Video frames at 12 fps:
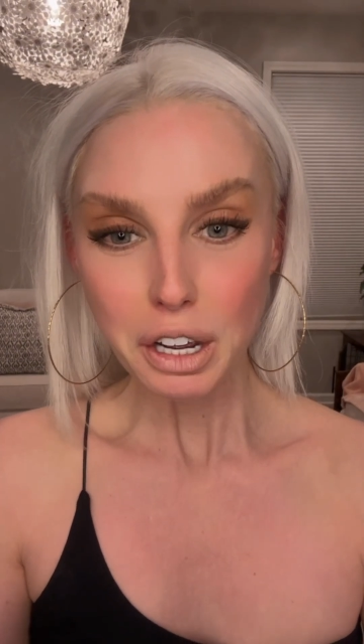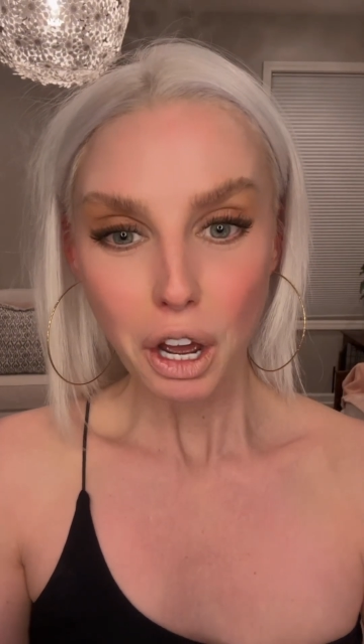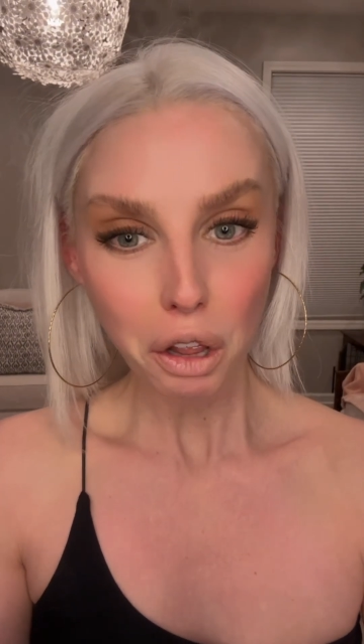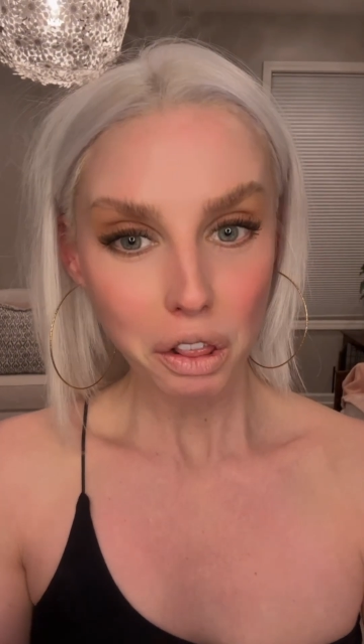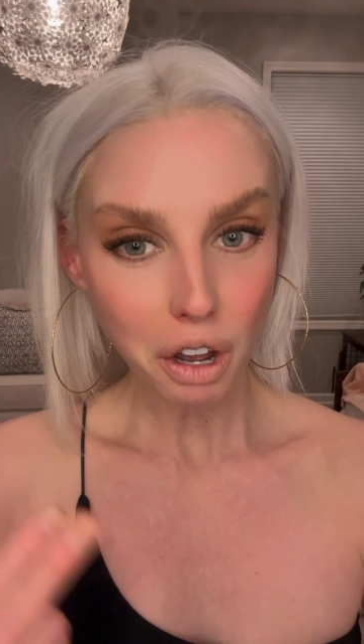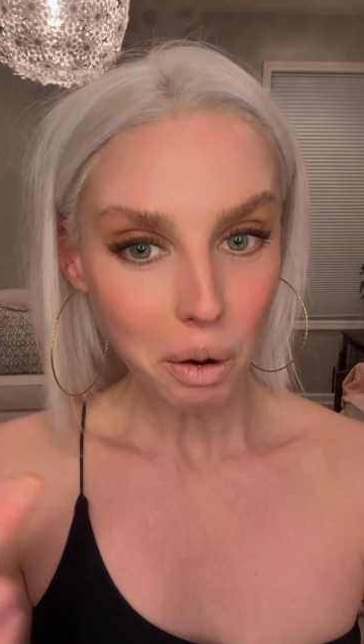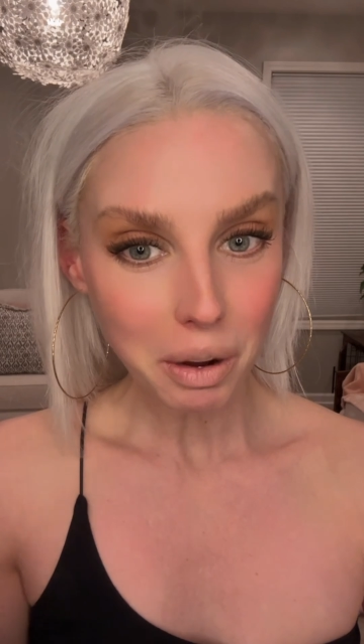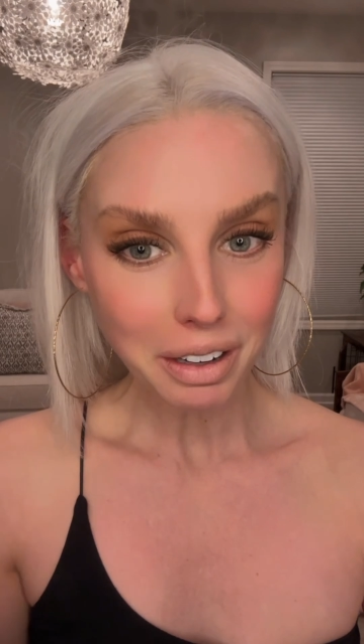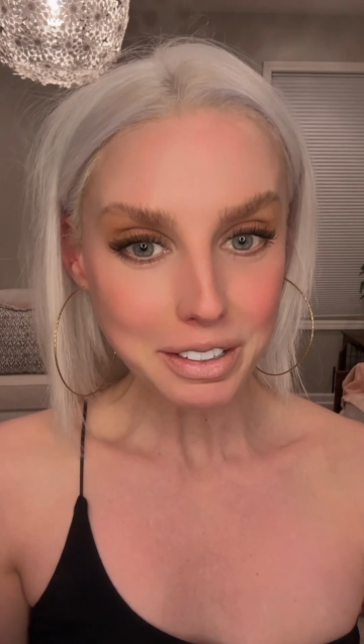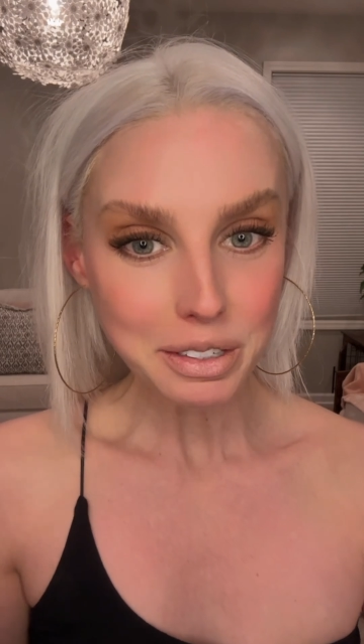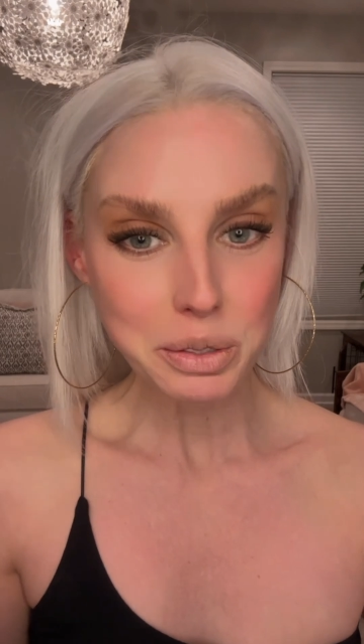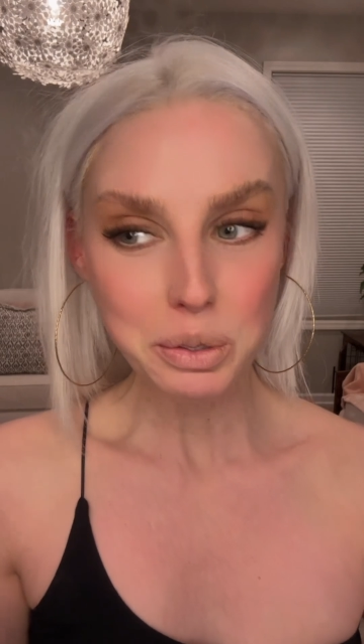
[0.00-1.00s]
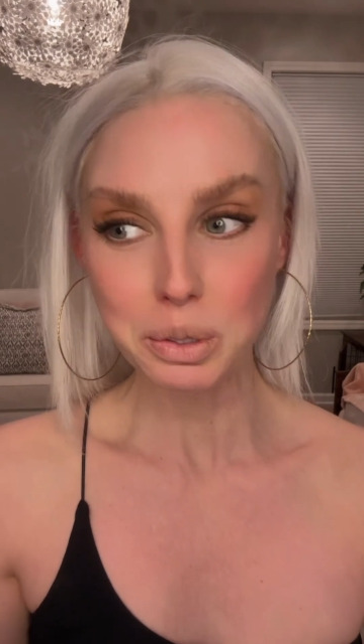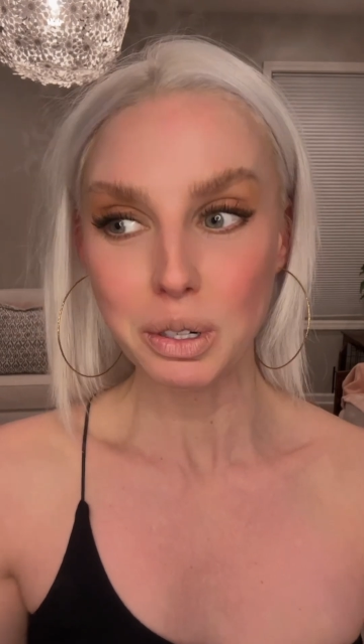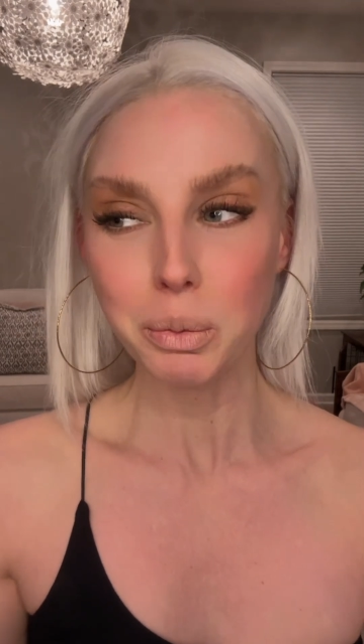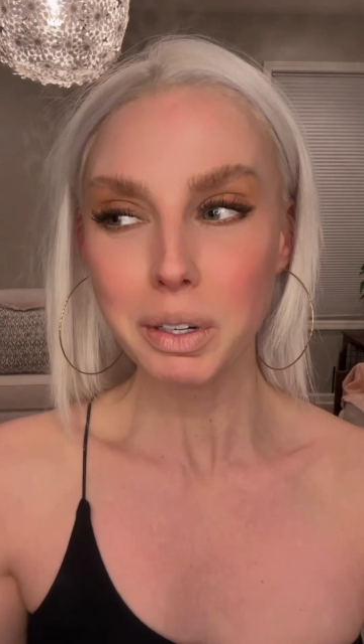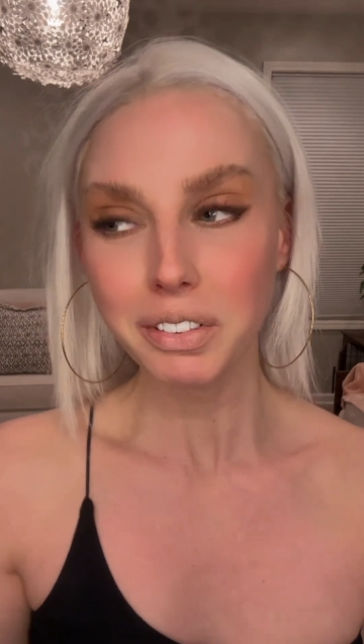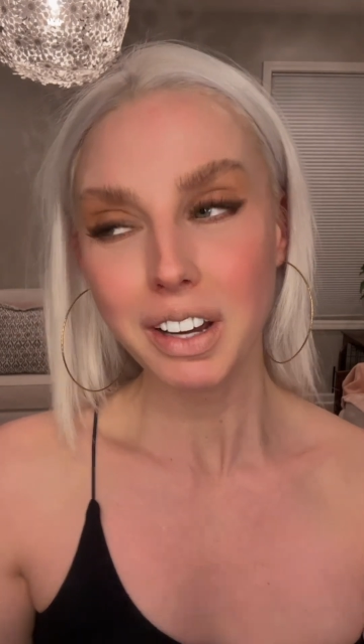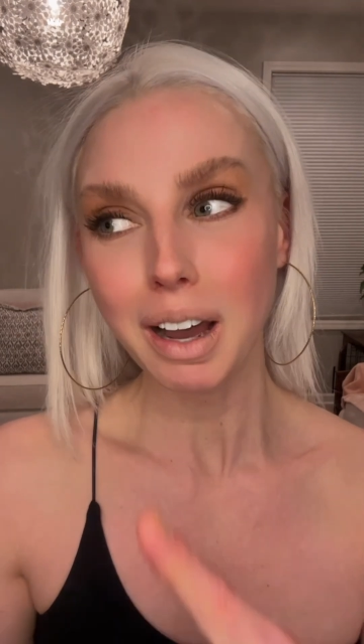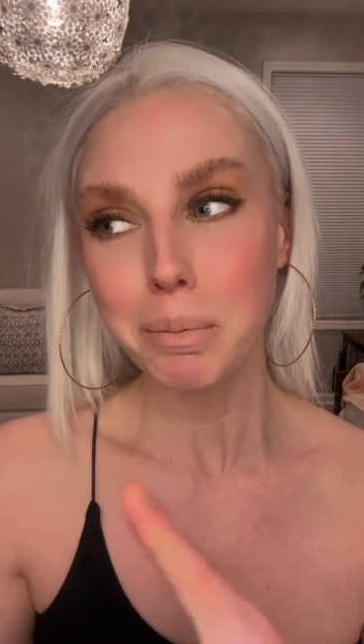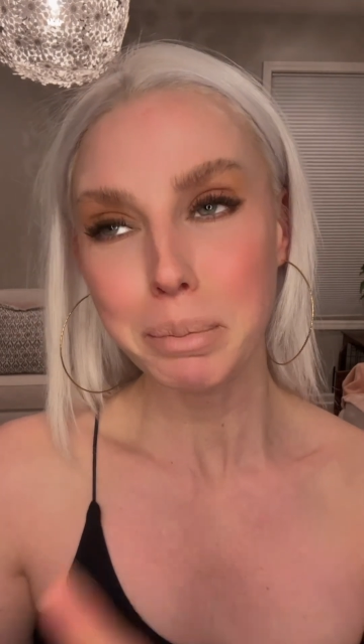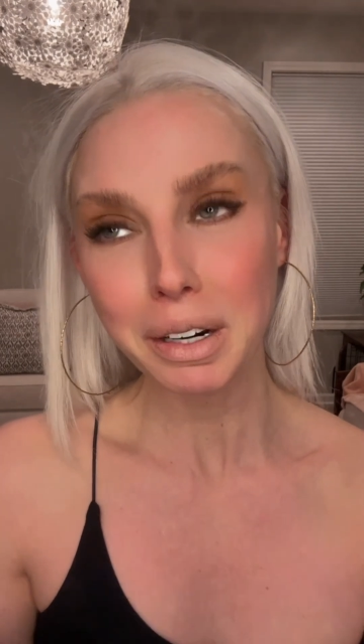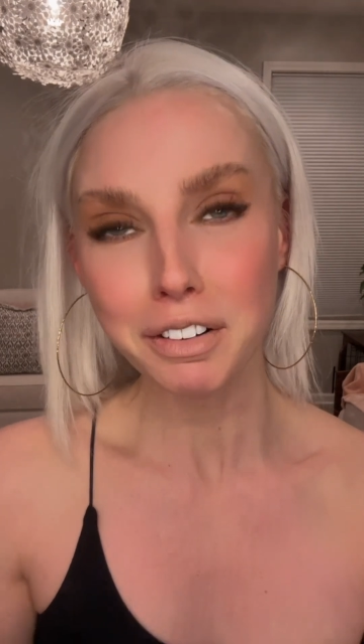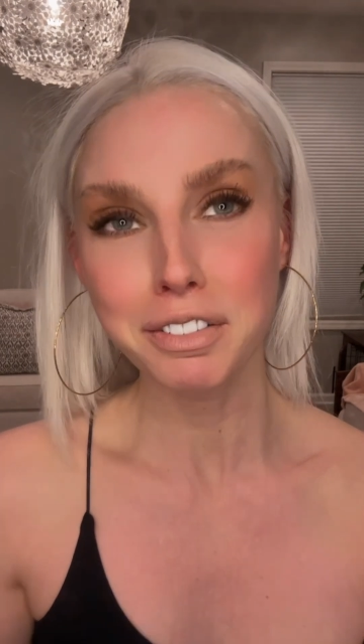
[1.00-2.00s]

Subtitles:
a long walk to school, we've got bare